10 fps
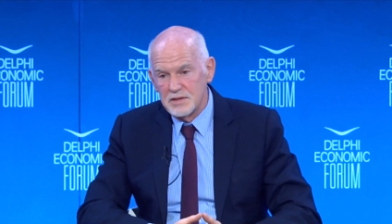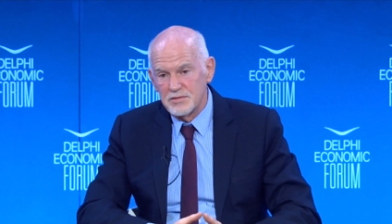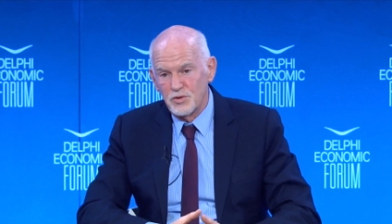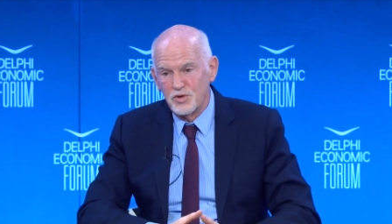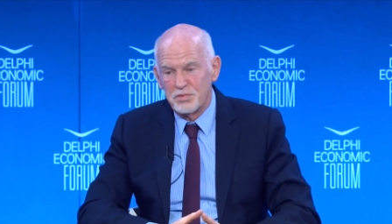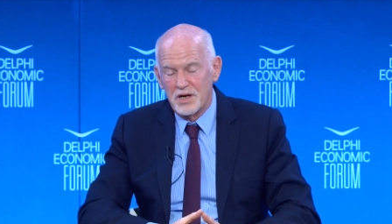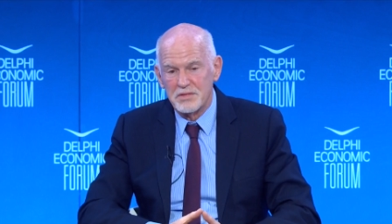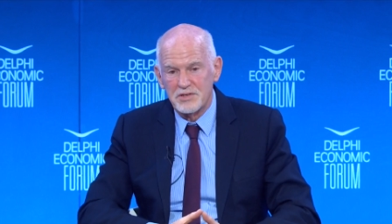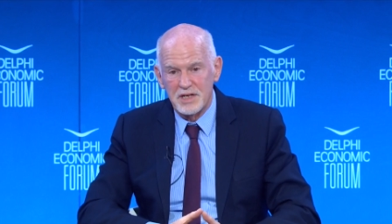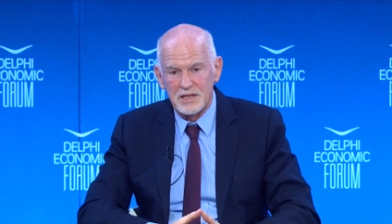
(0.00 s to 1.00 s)
Olof Palme
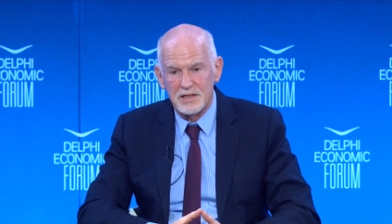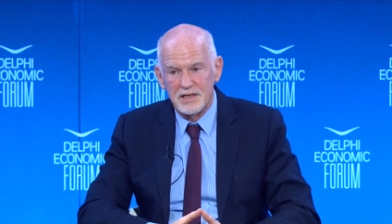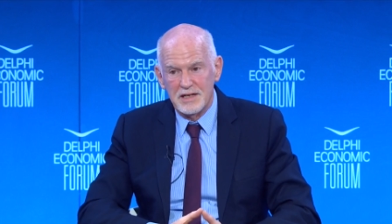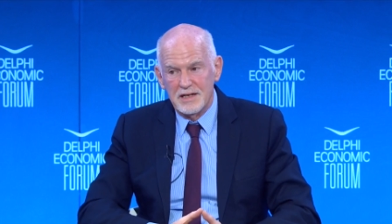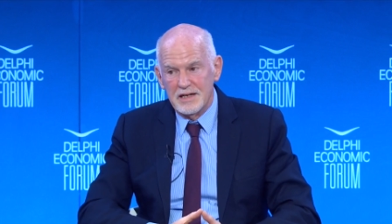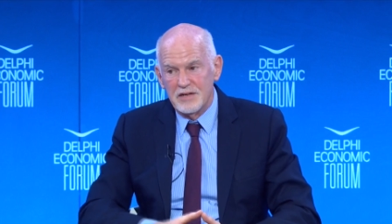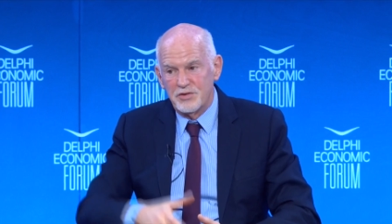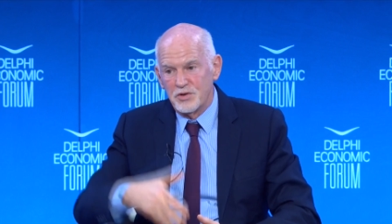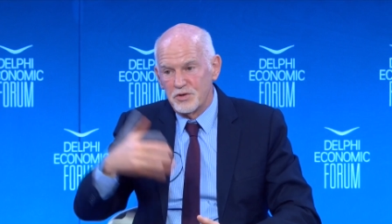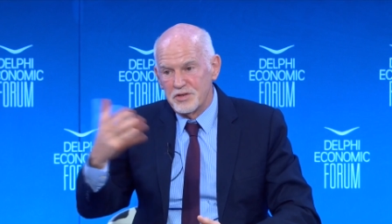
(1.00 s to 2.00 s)
said. If
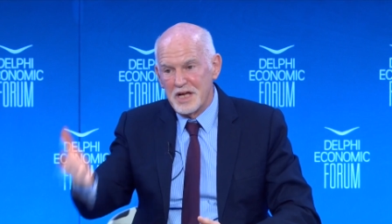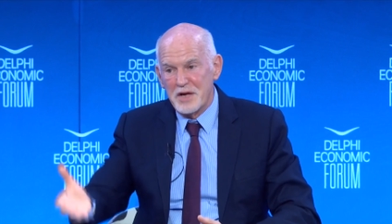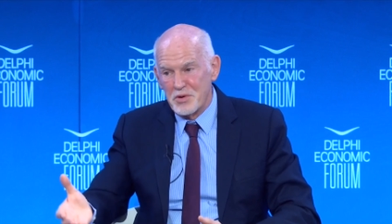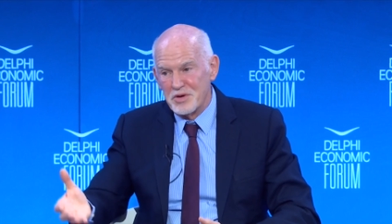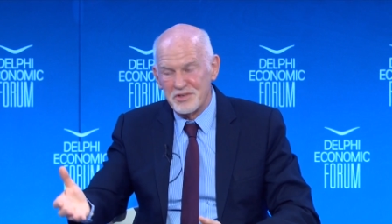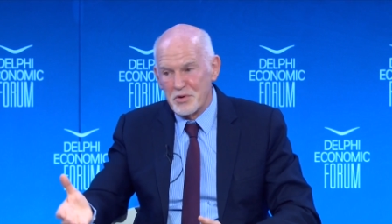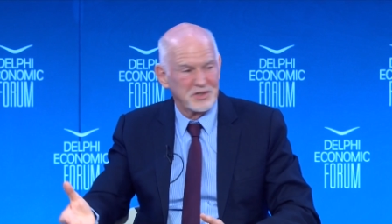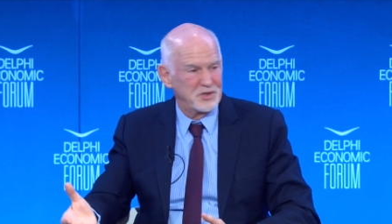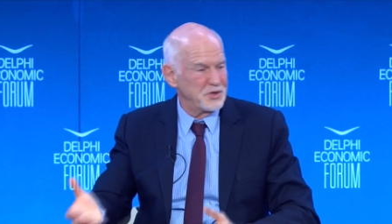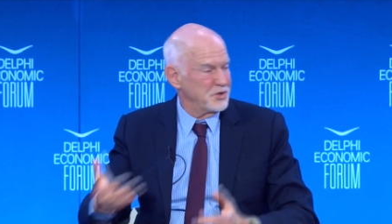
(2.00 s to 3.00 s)
your neighbor is
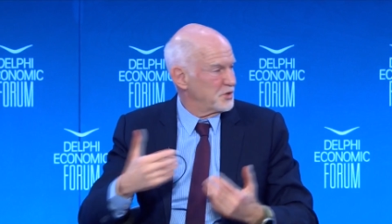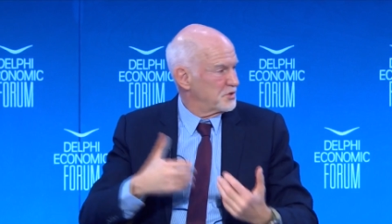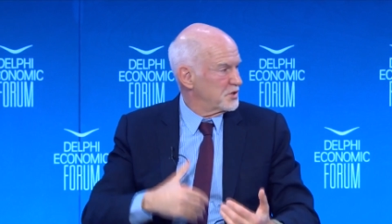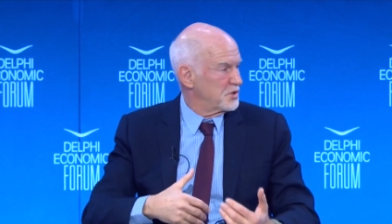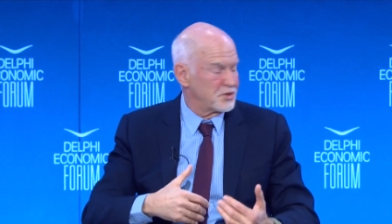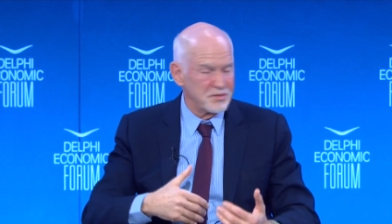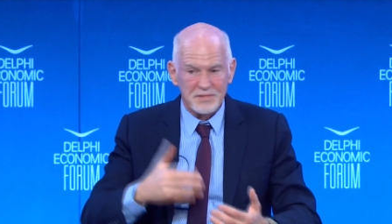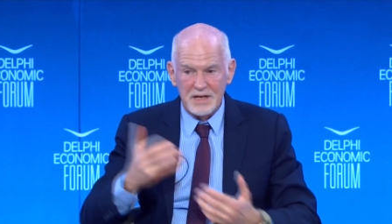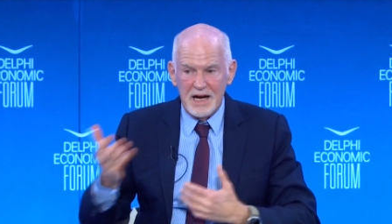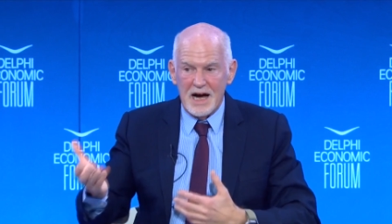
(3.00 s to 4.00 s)
secure, you're secure.
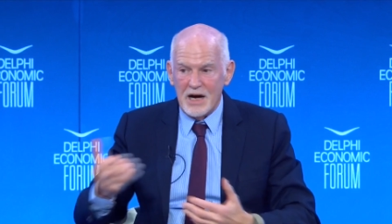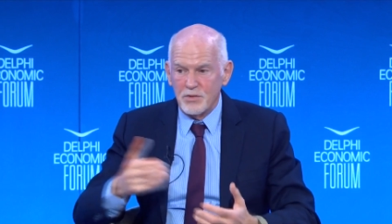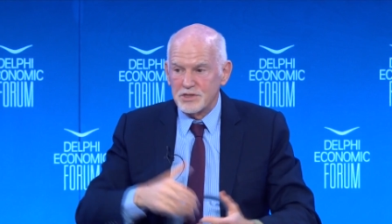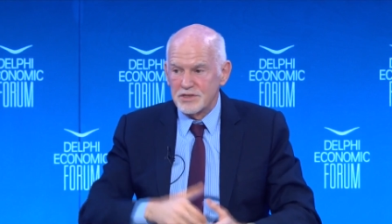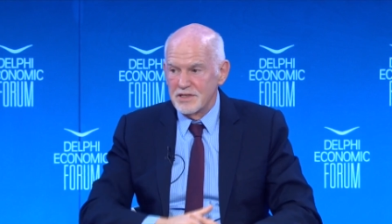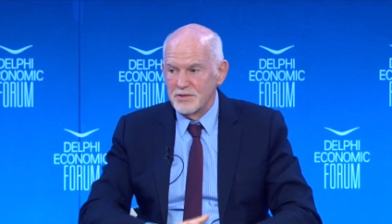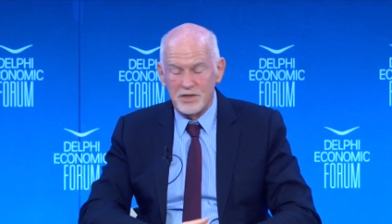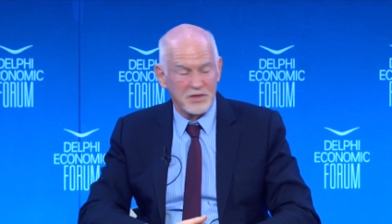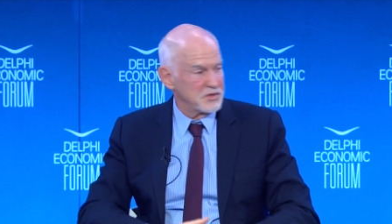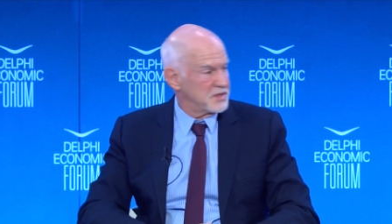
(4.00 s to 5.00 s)
I wish they would
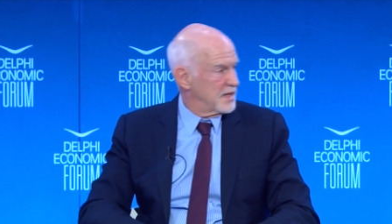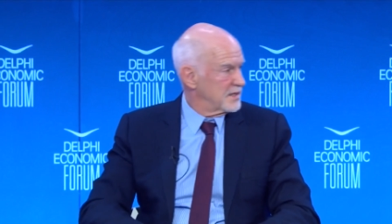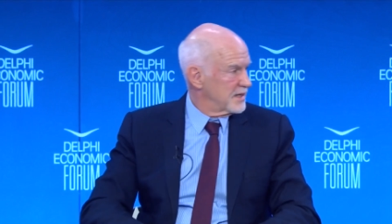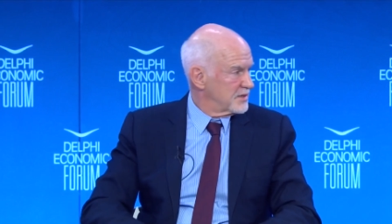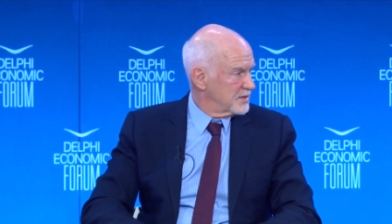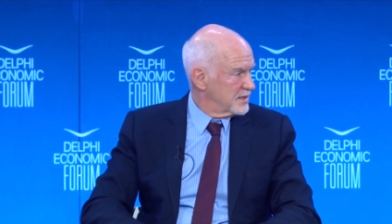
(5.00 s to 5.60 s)
understand that